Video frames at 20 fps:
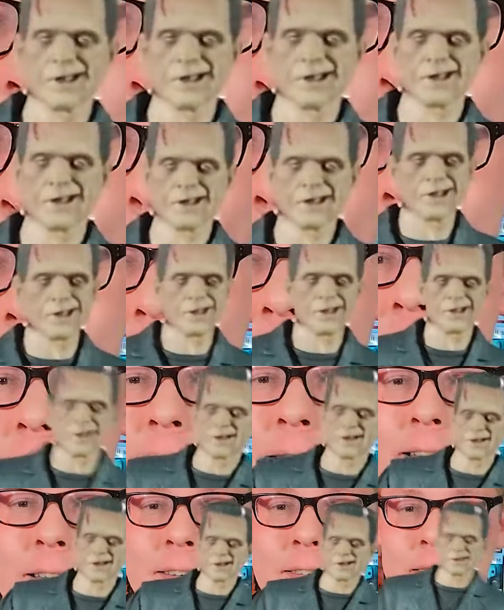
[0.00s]
boy.
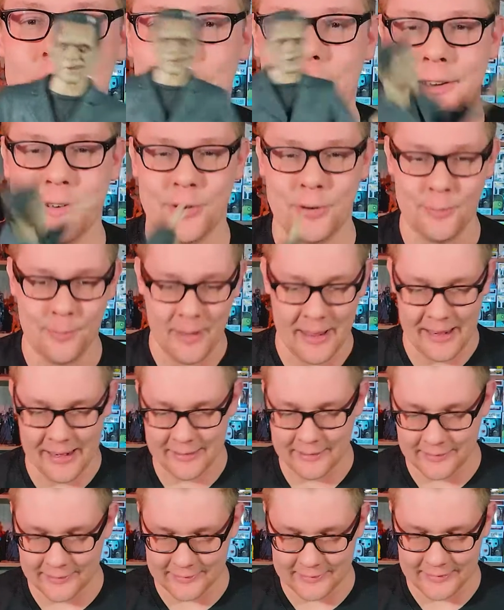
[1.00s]
Not too bad.
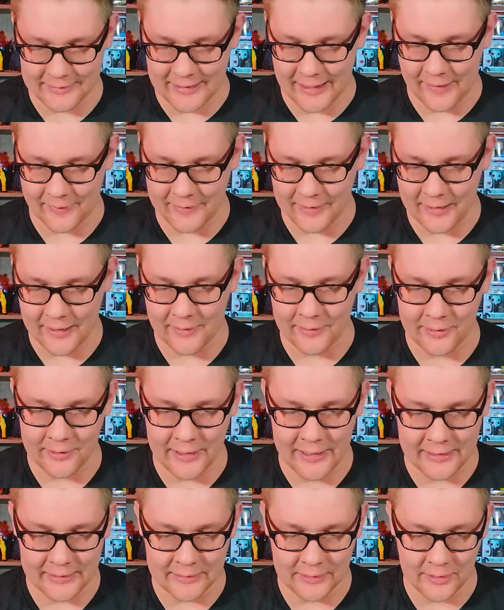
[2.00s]
Let's see how the other
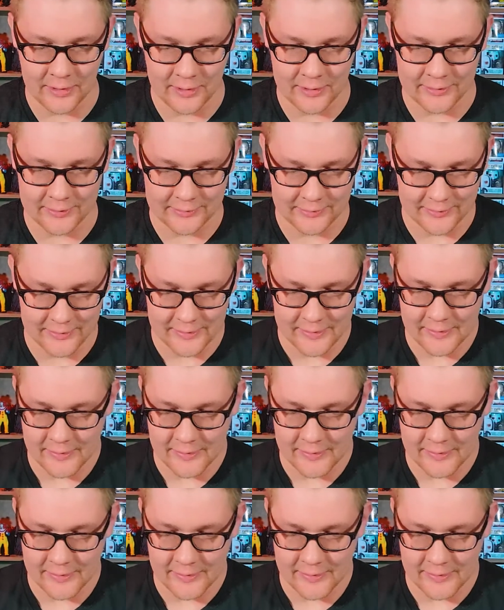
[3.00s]
head looks.